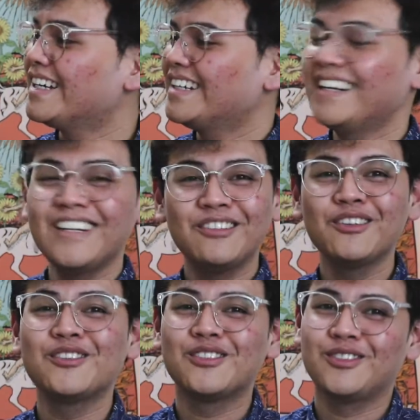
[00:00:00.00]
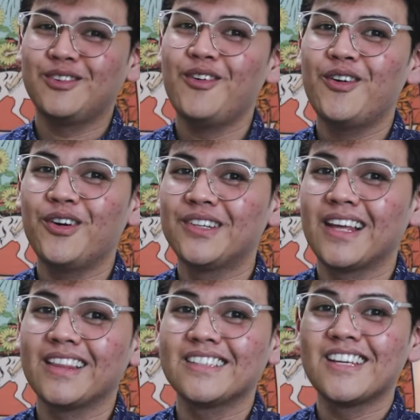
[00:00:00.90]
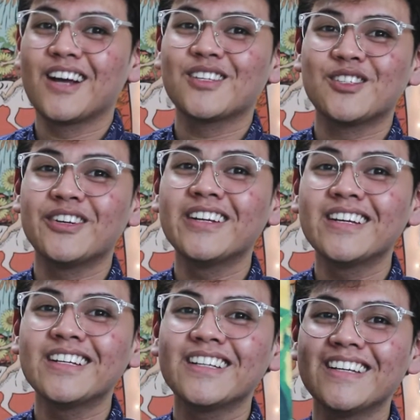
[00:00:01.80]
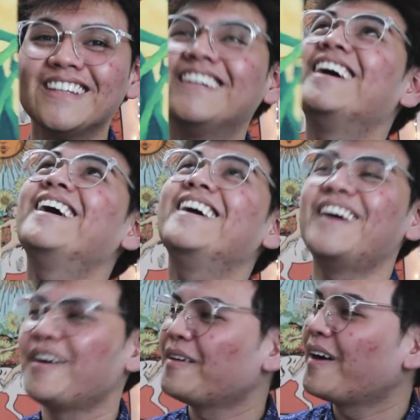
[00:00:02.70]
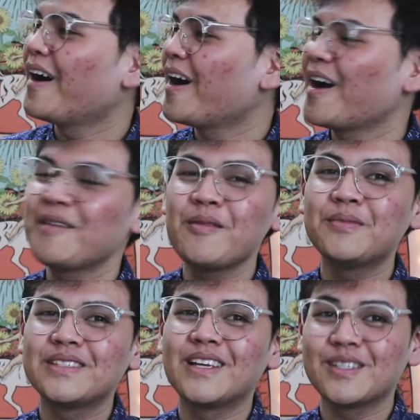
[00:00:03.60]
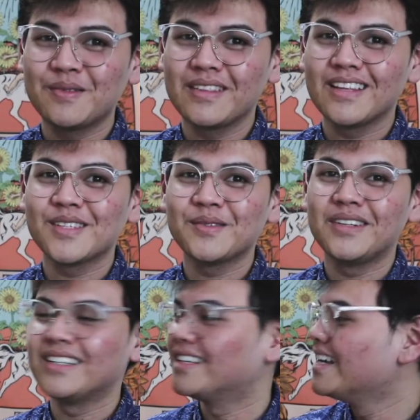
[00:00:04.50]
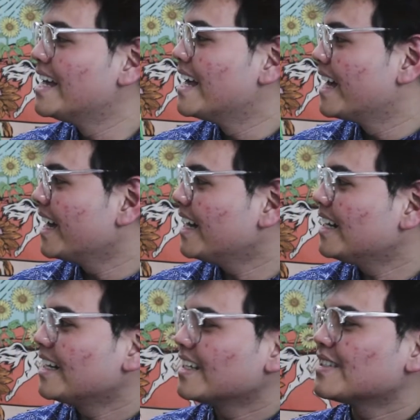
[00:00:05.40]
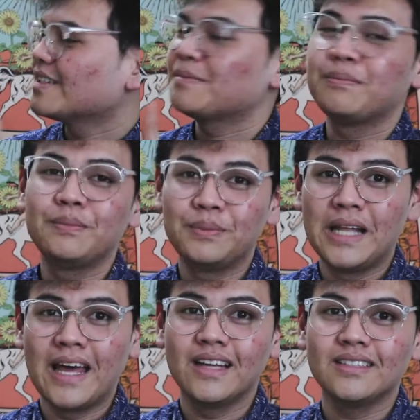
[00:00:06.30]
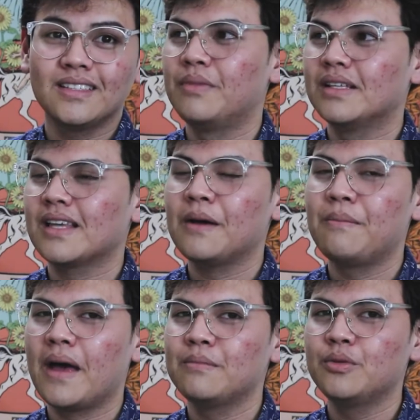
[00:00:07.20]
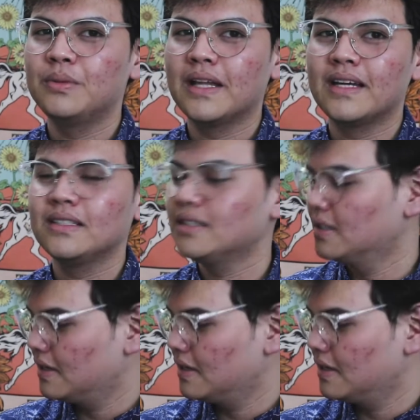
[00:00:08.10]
it looks so good, like the texture in it. I'm obsessed with this one. It's a plant. It's like a bamboo plant,